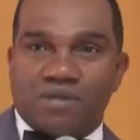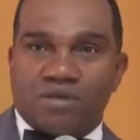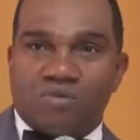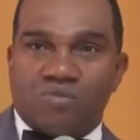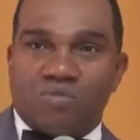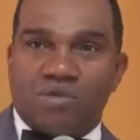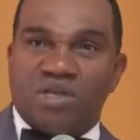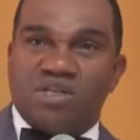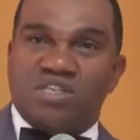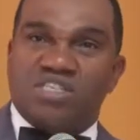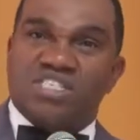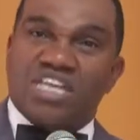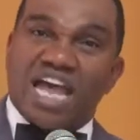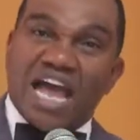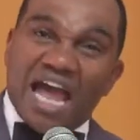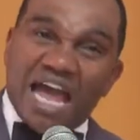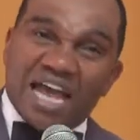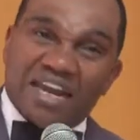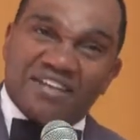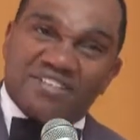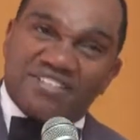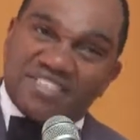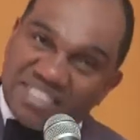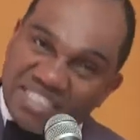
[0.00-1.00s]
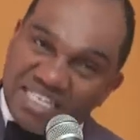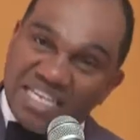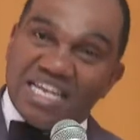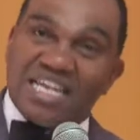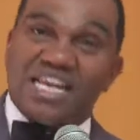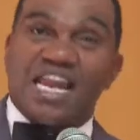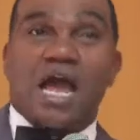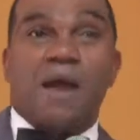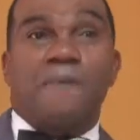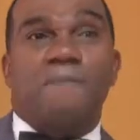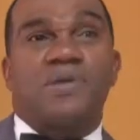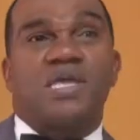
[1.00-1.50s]
We're tired of
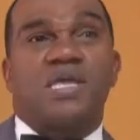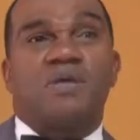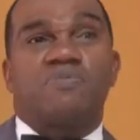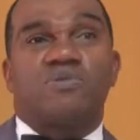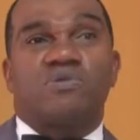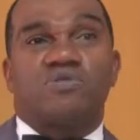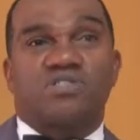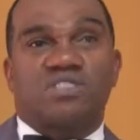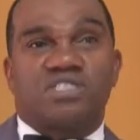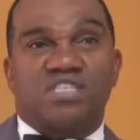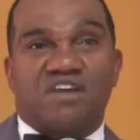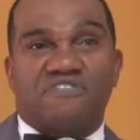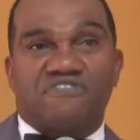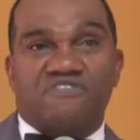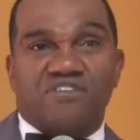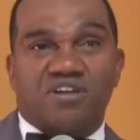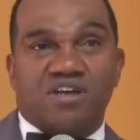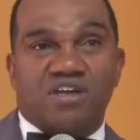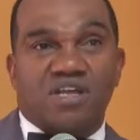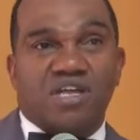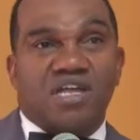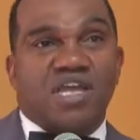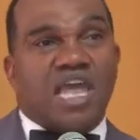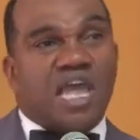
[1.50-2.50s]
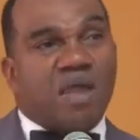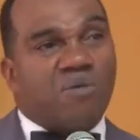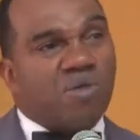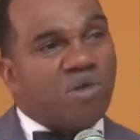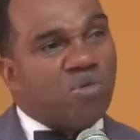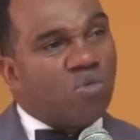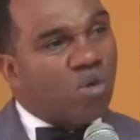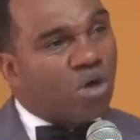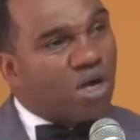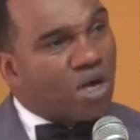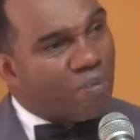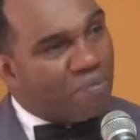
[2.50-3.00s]
seeing our people suffer, and we
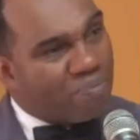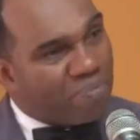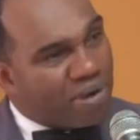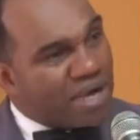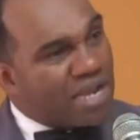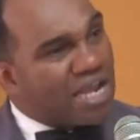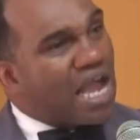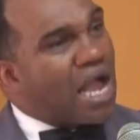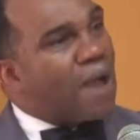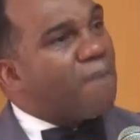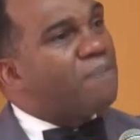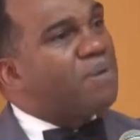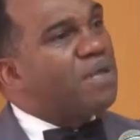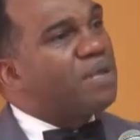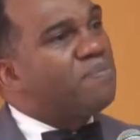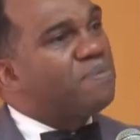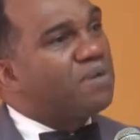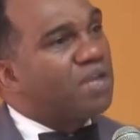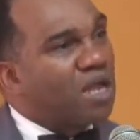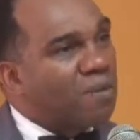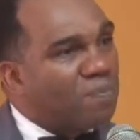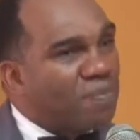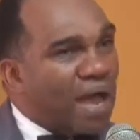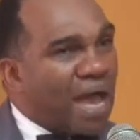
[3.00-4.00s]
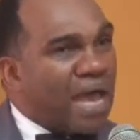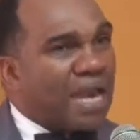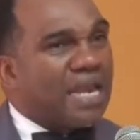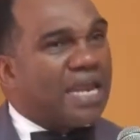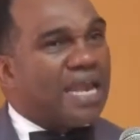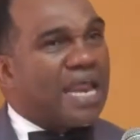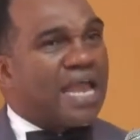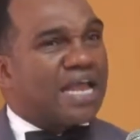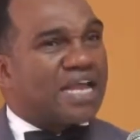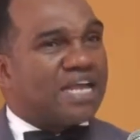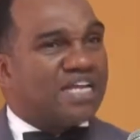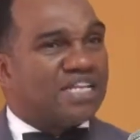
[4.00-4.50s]
want to bring our people up out of
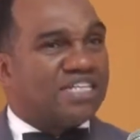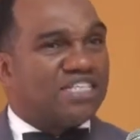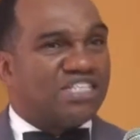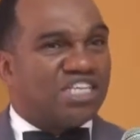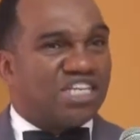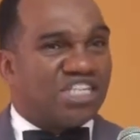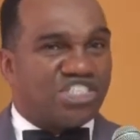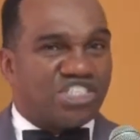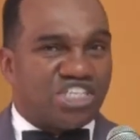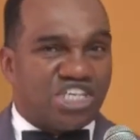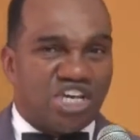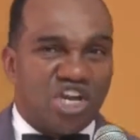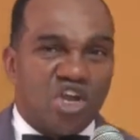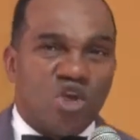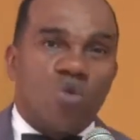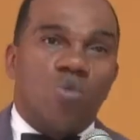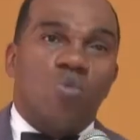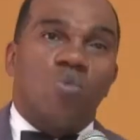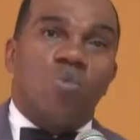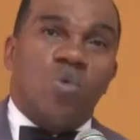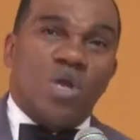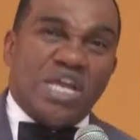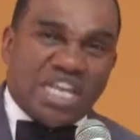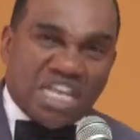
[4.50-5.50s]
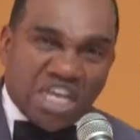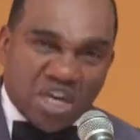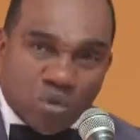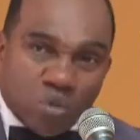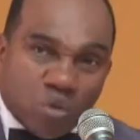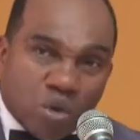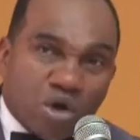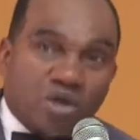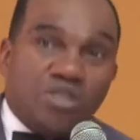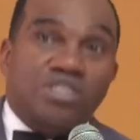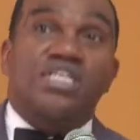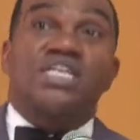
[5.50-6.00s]
that condition. We can
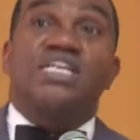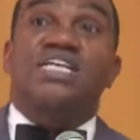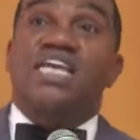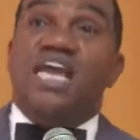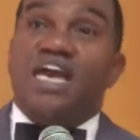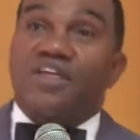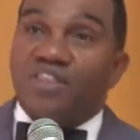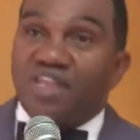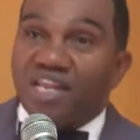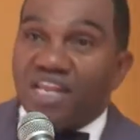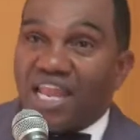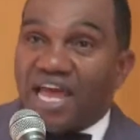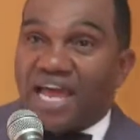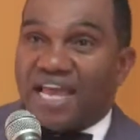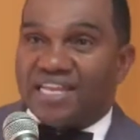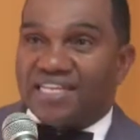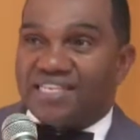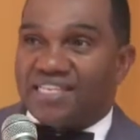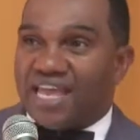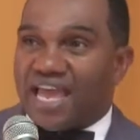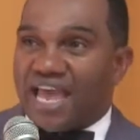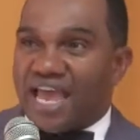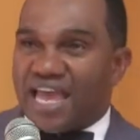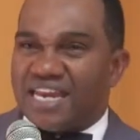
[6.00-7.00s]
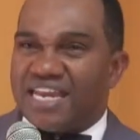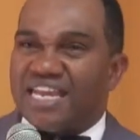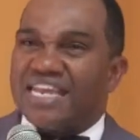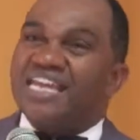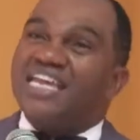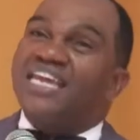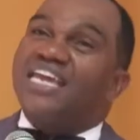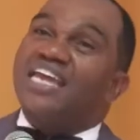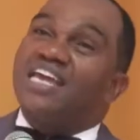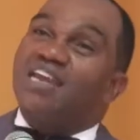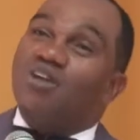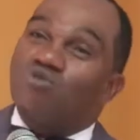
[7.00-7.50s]
work together like that
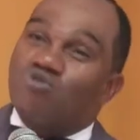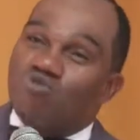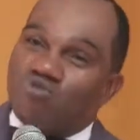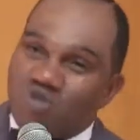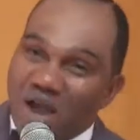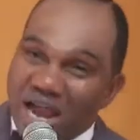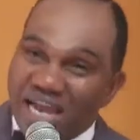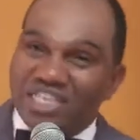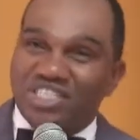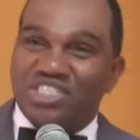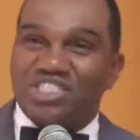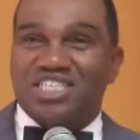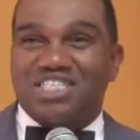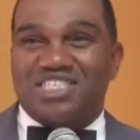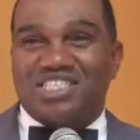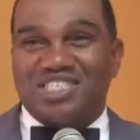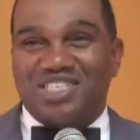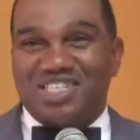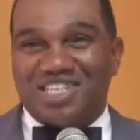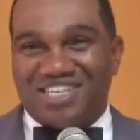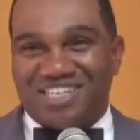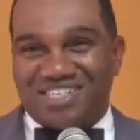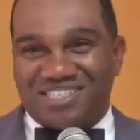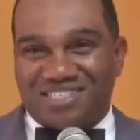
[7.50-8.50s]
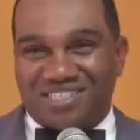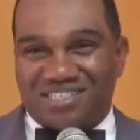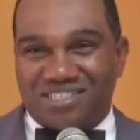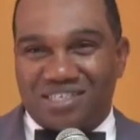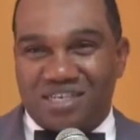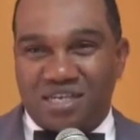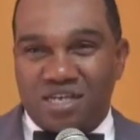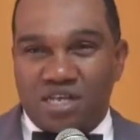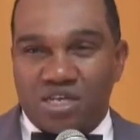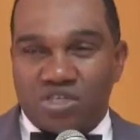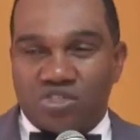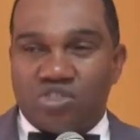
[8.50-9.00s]
in
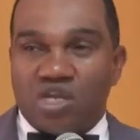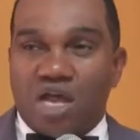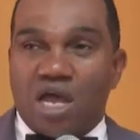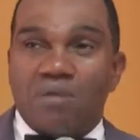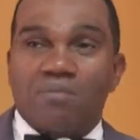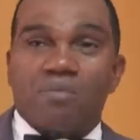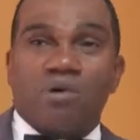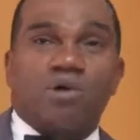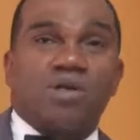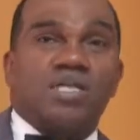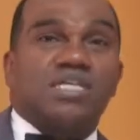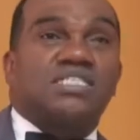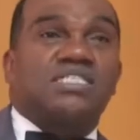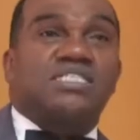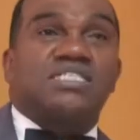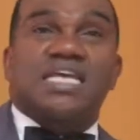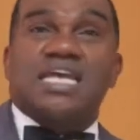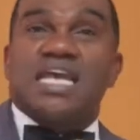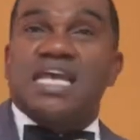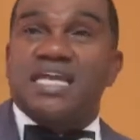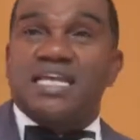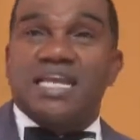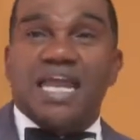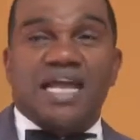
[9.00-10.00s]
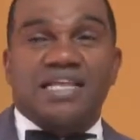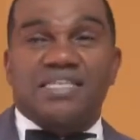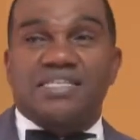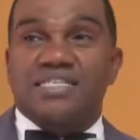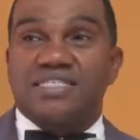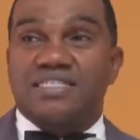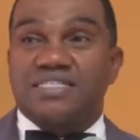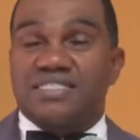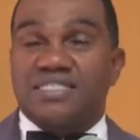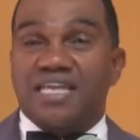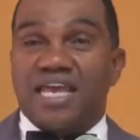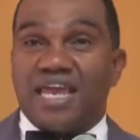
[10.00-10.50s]
righteousness. So I'm only saying that
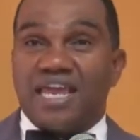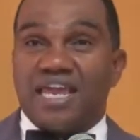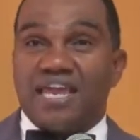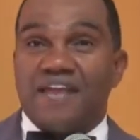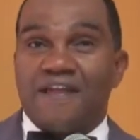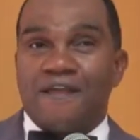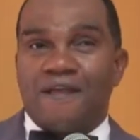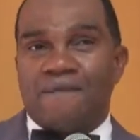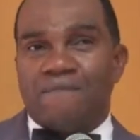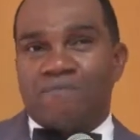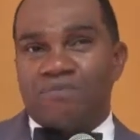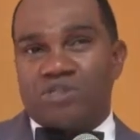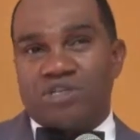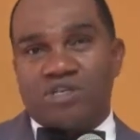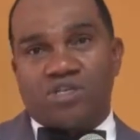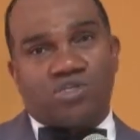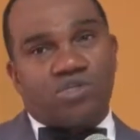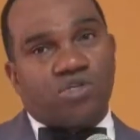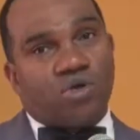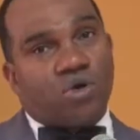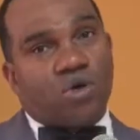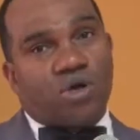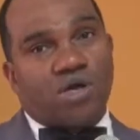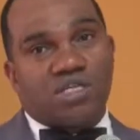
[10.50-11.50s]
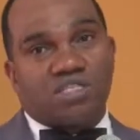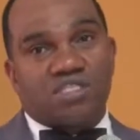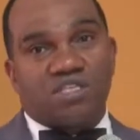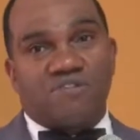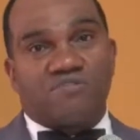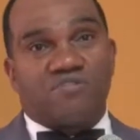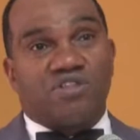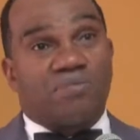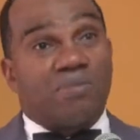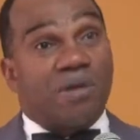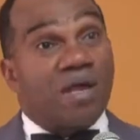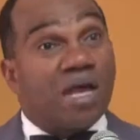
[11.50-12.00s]
to say the doors
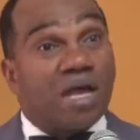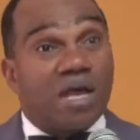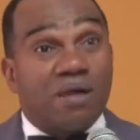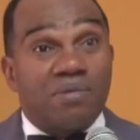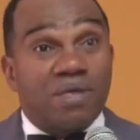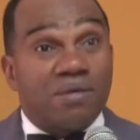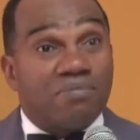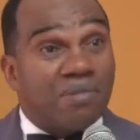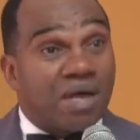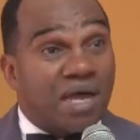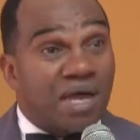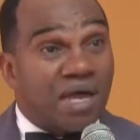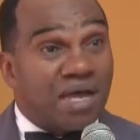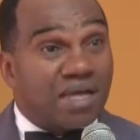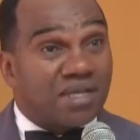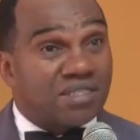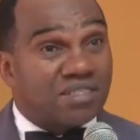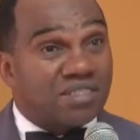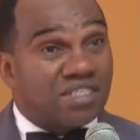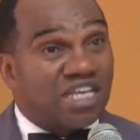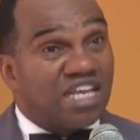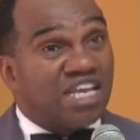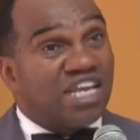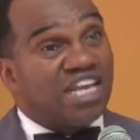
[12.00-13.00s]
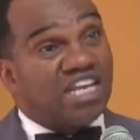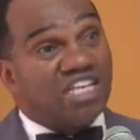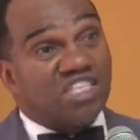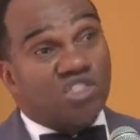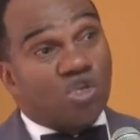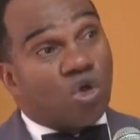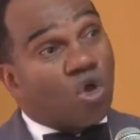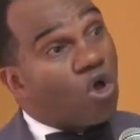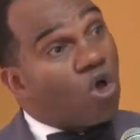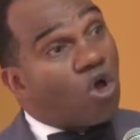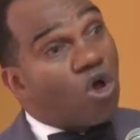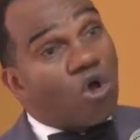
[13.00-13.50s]
of the Muhammad Mosque
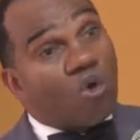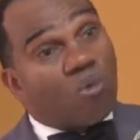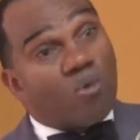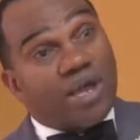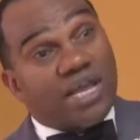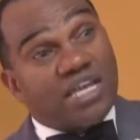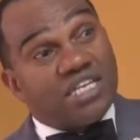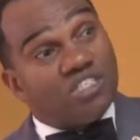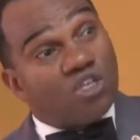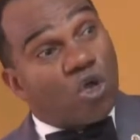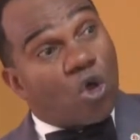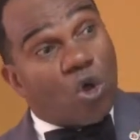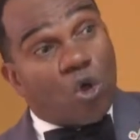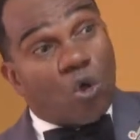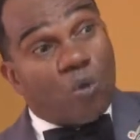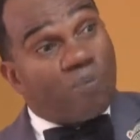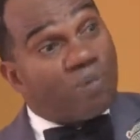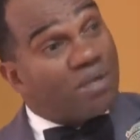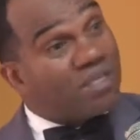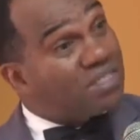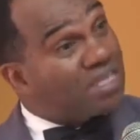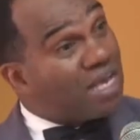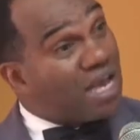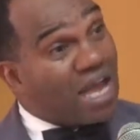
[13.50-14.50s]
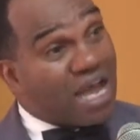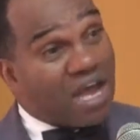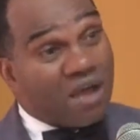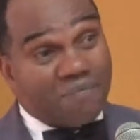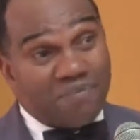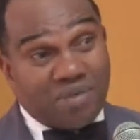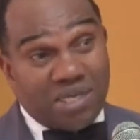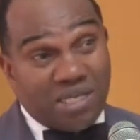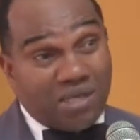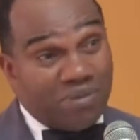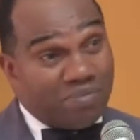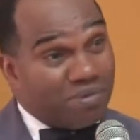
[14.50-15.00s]
is always open to our
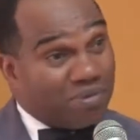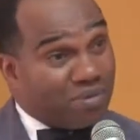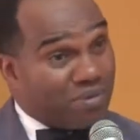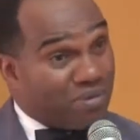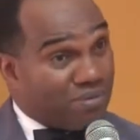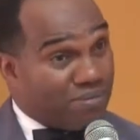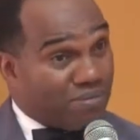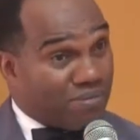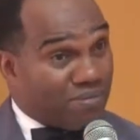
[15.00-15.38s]
people.